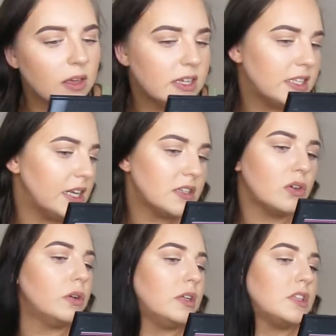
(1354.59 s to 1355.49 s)
Still
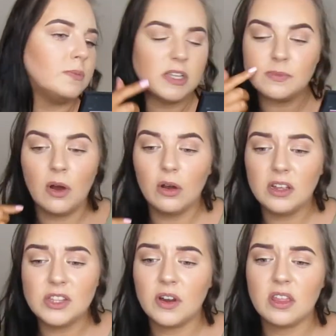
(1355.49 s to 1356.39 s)
hasn't gone into my smile
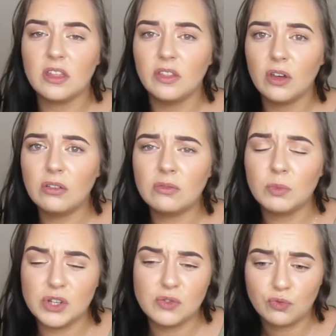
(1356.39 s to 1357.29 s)
lines or anything though,
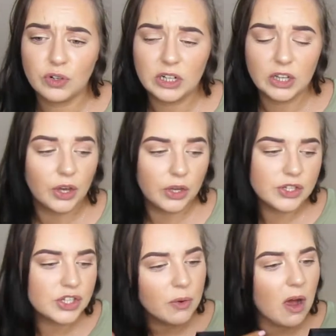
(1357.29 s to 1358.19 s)
which is really good.
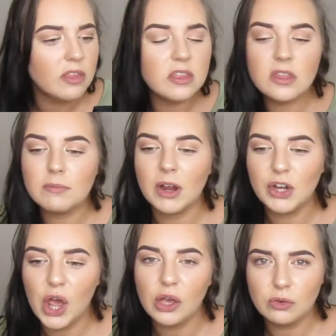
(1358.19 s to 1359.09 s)
So other than my
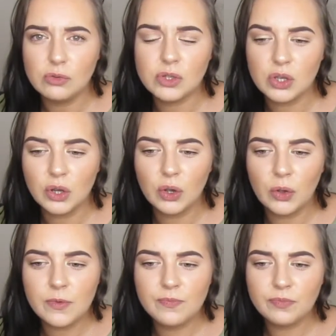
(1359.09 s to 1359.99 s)
nose,
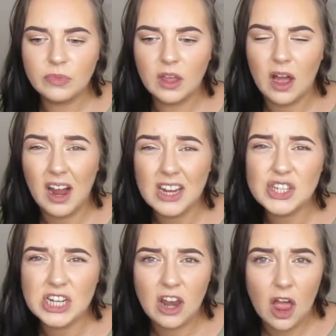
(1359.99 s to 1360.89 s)
I
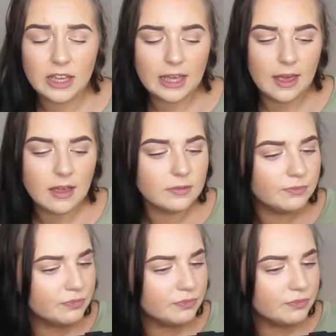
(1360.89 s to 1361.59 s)
actually like it.